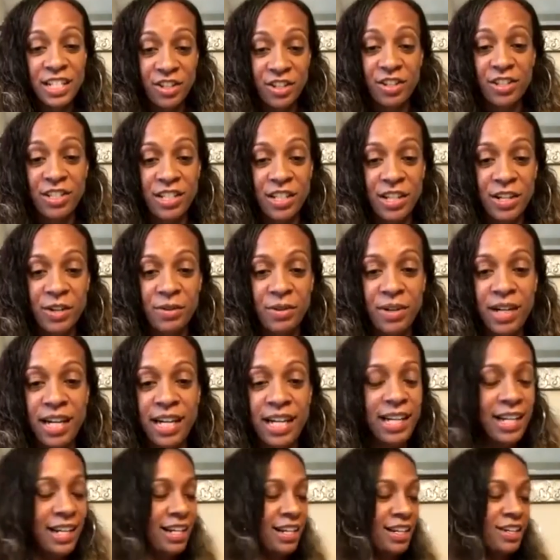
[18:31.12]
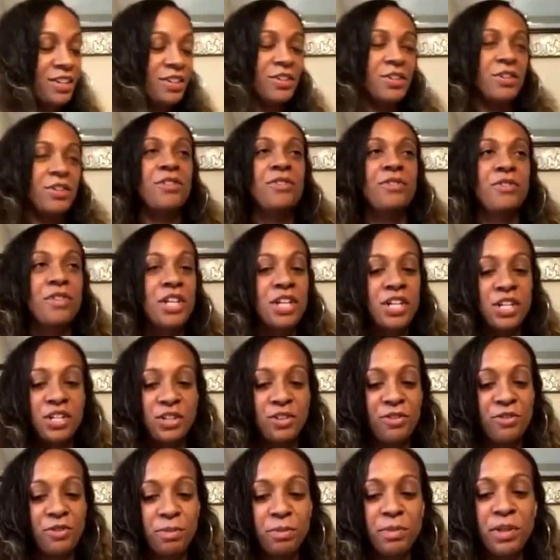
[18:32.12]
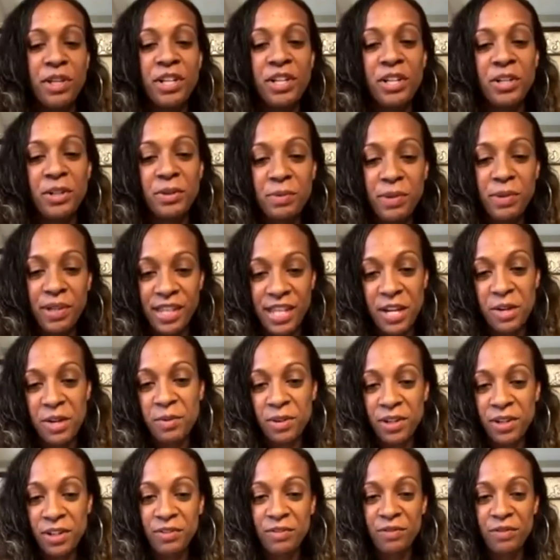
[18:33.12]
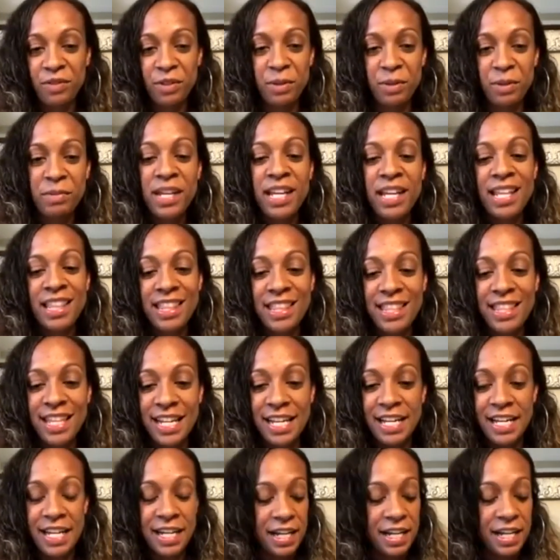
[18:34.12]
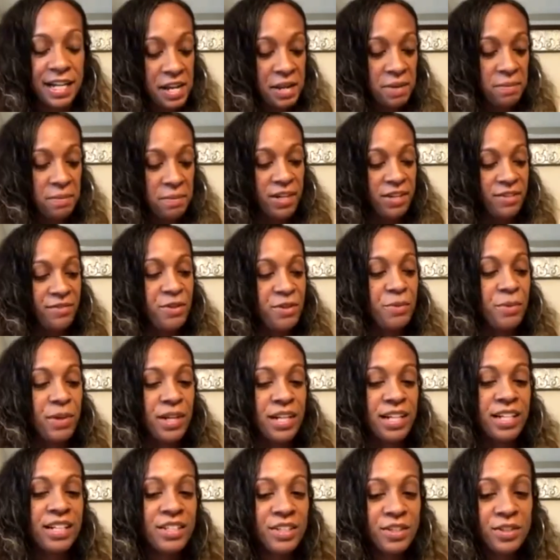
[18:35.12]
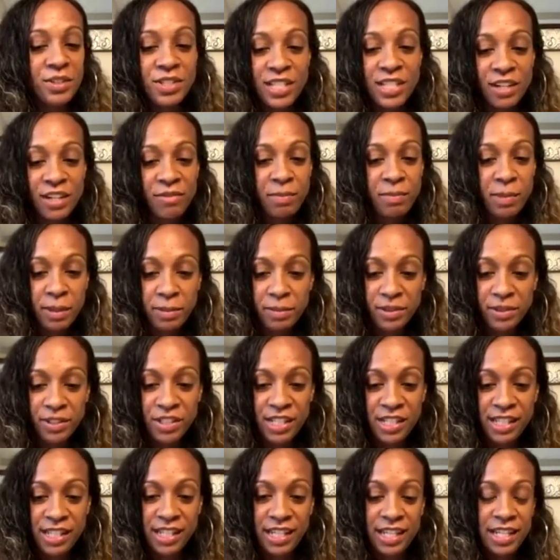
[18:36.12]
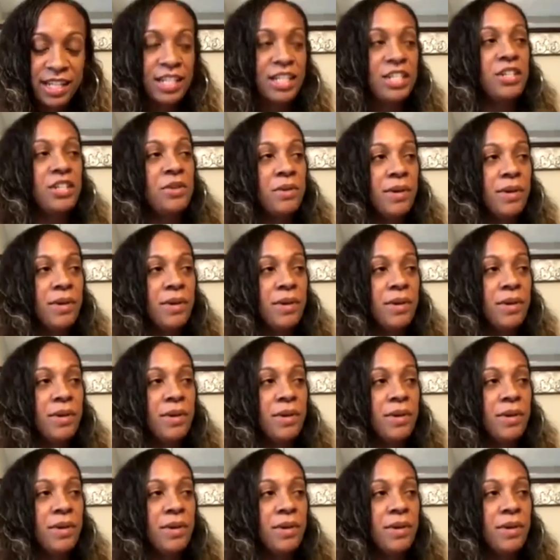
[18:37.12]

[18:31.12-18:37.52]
years ago, right? And I don't know if you're familiar with that world from then, but if you wanted to do self publishing then, you